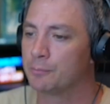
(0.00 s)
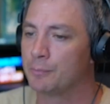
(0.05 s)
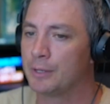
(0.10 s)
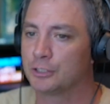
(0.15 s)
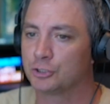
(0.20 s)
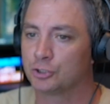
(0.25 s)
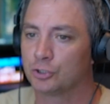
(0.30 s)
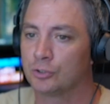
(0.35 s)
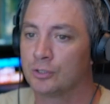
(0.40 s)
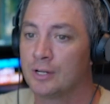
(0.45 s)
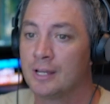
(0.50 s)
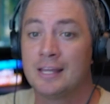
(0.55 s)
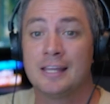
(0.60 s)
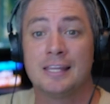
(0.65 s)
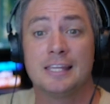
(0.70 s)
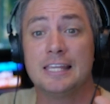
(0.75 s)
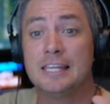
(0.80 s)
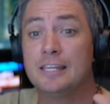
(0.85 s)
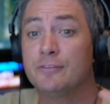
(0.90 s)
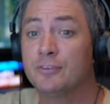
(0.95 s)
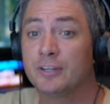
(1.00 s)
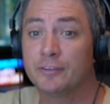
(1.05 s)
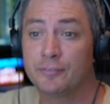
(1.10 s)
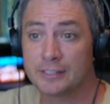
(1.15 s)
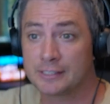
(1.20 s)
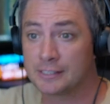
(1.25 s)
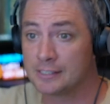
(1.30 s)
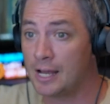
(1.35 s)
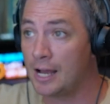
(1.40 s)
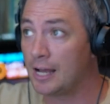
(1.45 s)
measure, even if
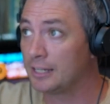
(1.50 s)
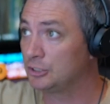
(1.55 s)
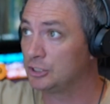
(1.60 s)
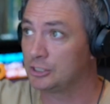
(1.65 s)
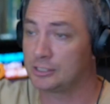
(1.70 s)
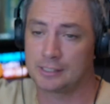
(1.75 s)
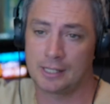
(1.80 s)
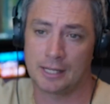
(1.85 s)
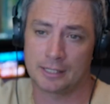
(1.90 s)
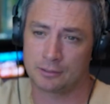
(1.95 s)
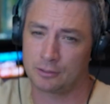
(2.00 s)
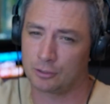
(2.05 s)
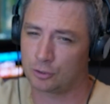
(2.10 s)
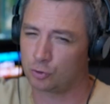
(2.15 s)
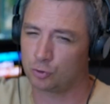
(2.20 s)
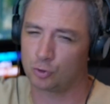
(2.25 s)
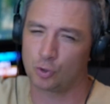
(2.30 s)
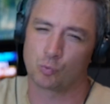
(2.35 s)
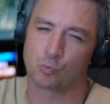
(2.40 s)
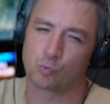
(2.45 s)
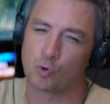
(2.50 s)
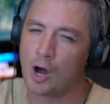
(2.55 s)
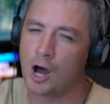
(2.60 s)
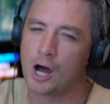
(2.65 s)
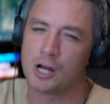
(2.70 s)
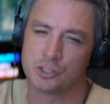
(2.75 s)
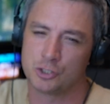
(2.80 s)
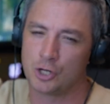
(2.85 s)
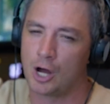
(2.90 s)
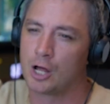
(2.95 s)
it's not just like the
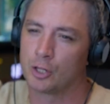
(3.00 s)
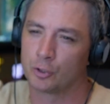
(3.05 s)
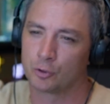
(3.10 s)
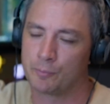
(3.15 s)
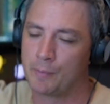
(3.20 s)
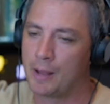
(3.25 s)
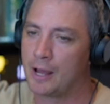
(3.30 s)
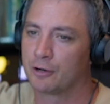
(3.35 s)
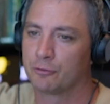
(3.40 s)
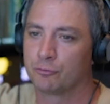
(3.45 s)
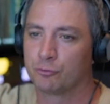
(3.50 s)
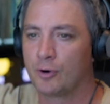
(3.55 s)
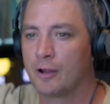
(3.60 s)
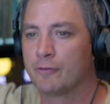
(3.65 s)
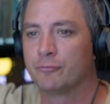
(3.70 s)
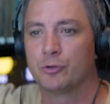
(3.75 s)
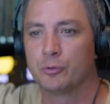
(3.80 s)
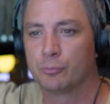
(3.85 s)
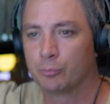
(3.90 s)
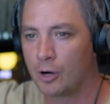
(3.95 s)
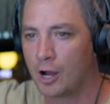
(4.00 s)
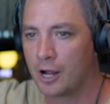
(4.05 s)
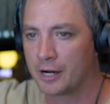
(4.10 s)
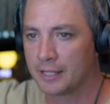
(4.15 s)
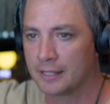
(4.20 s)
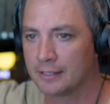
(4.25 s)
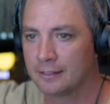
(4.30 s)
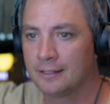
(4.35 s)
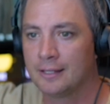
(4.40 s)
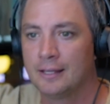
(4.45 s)
raw dollar amount of revenue brought
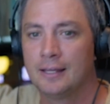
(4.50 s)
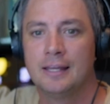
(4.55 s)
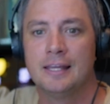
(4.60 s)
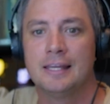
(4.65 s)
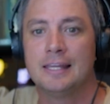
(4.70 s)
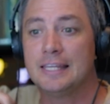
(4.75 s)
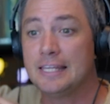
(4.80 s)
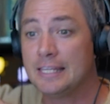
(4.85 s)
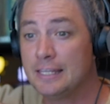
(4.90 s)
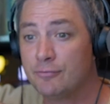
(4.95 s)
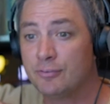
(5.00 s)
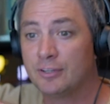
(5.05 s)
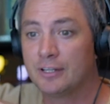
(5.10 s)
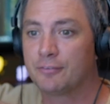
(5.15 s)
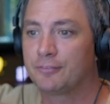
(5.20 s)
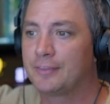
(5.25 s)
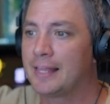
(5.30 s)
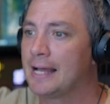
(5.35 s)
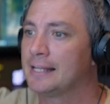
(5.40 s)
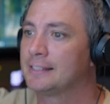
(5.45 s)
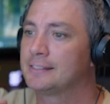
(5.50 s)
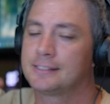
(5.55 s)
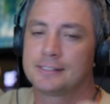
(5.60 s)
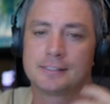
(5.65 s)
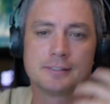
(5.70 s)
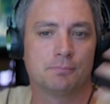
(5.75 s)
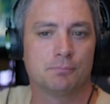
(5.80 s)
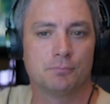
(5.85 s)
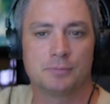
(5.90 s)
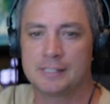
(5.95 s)
in, even if
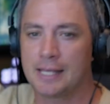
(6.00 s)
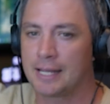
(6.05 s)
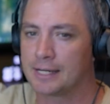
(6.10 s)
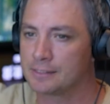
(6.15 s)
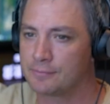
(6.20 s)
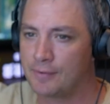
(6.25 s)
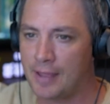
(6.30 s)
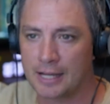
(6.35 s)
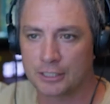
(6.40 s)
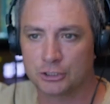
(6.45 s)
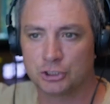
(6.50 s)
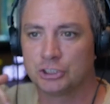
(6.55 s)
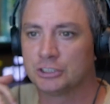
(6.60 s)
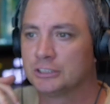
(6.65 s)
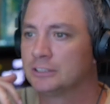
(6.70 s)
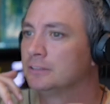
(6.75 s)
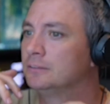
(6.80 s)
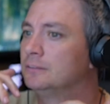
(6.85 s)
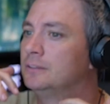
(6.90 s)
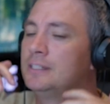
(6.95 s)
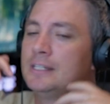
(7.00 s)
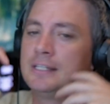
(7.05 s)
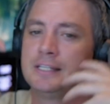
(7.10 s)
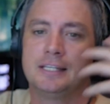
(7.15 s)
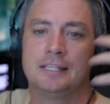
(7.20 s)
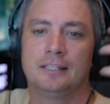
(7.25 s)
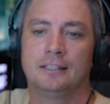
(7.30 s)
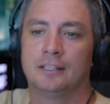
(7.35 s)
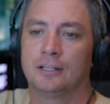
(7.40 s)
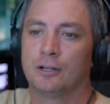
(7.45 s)
that's satisfaction,
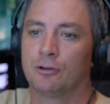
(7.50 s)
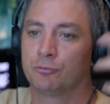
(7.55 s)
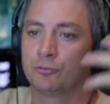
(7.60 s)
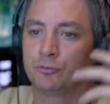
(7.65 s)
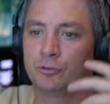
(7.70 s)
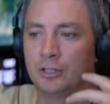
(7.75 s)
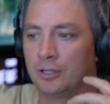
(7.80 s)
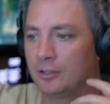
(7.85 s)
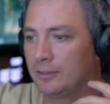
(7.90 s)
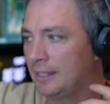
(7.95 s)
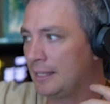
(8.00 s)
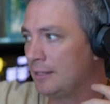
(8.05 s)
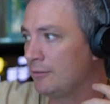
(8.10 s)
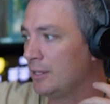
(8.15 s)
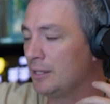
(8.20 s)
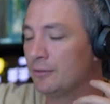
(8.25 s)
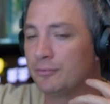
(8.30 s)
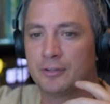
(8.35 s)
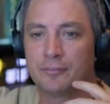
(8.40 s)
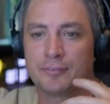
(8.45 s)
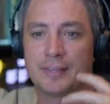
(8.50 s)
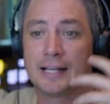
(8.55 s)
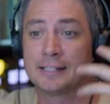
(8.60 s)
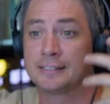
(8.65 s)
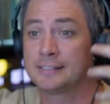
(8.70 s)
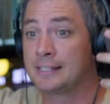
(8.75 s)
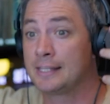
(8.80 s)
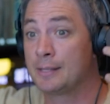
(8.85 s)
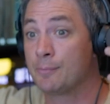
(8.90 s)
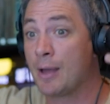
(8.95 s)
even if
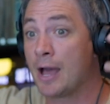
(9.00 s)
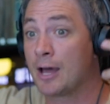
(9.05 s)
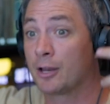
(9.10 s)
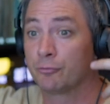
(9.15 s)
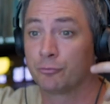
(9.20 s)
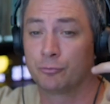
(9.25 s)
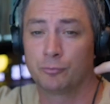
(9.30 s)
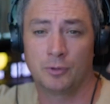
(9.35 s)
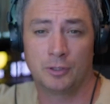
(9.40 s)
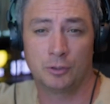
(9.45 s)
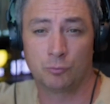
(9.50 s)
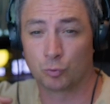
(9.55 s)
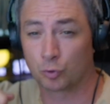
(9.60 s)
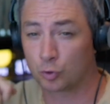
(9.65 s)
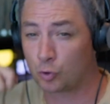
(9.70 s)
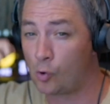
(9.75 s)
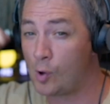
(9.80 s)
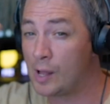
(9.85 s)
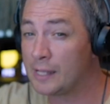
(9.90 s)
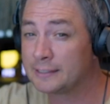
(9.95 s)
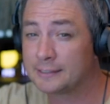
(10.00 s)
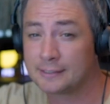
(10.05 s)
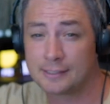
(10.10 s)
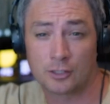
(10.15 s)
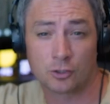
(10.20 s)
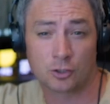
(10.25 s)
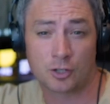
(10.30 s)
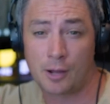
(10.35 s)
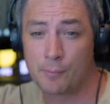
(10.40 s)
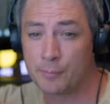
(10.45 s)
that's the amount of requests
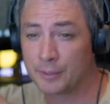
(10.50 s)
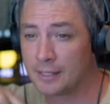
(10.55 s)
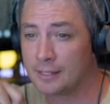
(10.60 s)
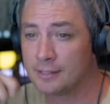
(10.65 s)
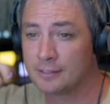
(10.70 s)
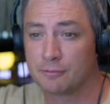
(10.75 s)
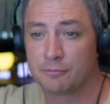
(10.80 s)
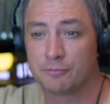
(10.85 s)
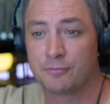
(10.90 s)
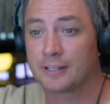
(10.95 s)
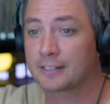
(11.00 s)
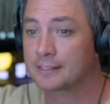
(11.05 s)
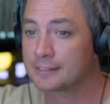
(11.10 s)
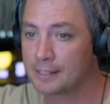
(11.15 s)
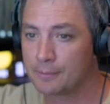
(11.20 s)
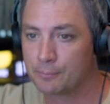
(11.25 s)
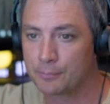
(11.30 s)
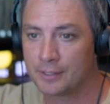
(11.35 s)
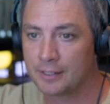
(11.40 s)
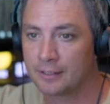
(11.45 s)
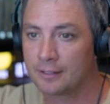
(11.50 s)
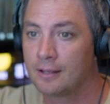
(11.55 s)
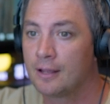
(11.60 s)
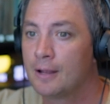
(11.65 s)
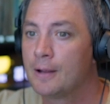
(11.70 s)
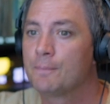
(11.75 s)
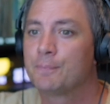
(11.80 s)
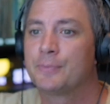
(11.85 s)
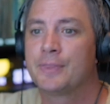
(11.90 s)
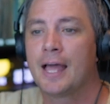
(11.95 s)
that are coming in to fix something,
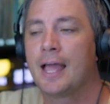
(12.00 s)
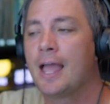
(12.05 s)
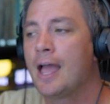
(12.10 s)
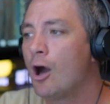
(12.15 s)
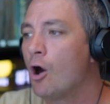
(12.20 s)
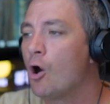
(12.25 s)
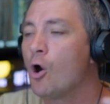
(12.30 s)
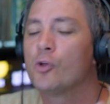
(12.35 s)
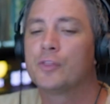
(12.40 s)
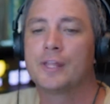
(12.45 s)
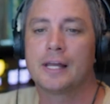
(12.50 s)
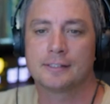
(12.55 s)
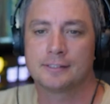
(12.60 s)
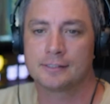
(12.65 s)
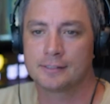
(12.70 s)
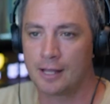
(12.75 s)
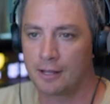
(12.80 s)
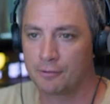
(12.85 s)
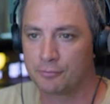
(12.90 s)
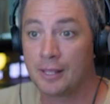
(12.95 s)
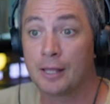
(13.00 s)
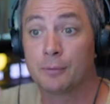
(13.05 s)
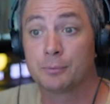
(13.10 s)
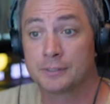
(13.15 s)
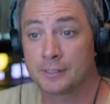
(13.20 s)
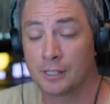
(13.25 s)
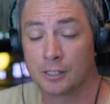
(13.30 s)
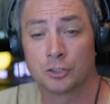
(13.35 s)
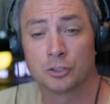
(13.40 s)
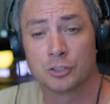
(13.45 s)
that all that stuff helps
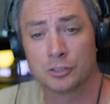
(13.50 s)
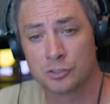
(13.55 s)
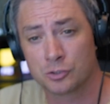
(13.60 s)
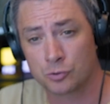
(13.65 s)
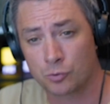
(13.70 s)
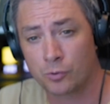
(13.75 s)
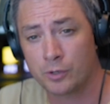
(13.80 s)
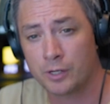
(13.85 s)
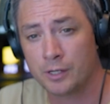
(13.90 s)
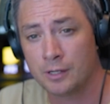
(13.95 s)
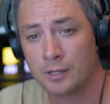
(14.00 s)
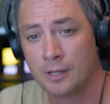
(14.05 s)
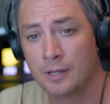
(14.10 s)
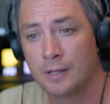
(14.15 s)
tell a good story